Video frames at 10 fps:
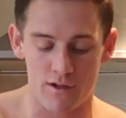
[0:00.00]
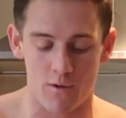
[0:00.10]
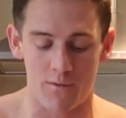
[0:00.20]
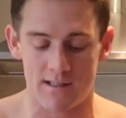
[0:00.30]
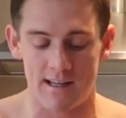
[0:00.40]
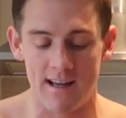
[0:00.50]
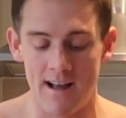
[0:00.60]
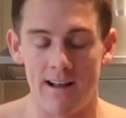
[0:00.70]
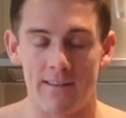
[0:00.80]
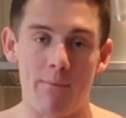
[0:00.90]
So obviously,
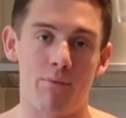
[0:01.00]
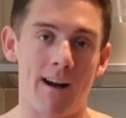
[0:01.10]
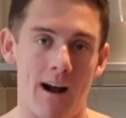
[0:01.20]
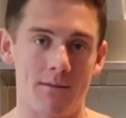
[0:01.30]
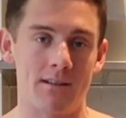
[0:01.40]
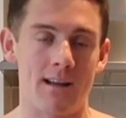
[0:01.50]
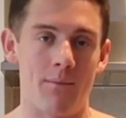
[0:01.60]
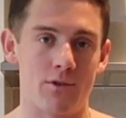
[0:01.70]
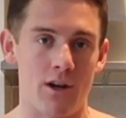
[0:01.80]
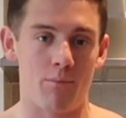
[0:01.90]
they bring it up to the
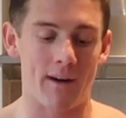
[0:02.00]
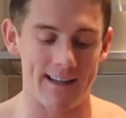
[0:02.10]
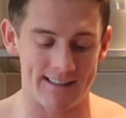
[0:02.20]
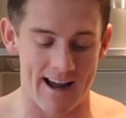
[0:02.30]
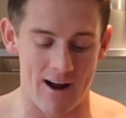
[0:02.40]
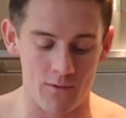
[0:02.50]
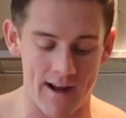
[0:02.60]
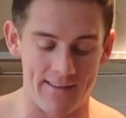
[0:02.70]
temperature, bring it down,